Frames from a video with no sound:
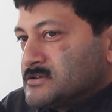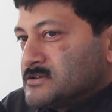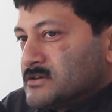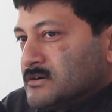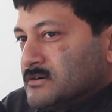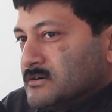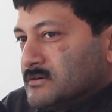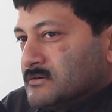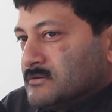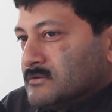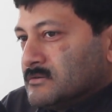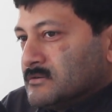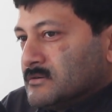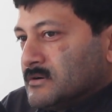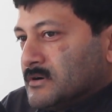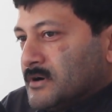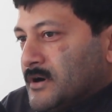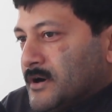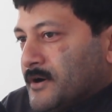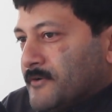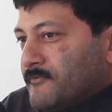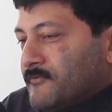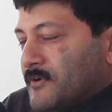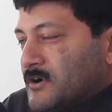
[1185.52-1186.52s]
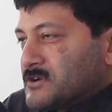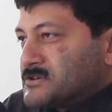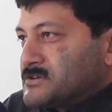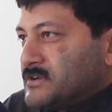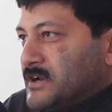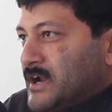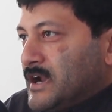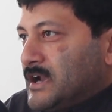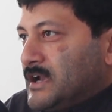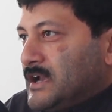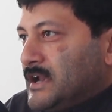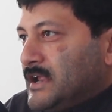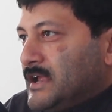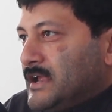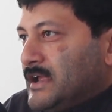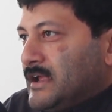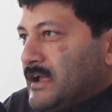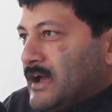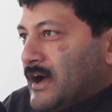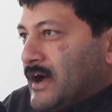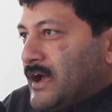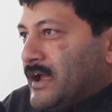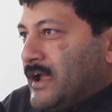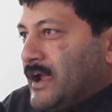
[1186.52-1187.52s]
So fortunately,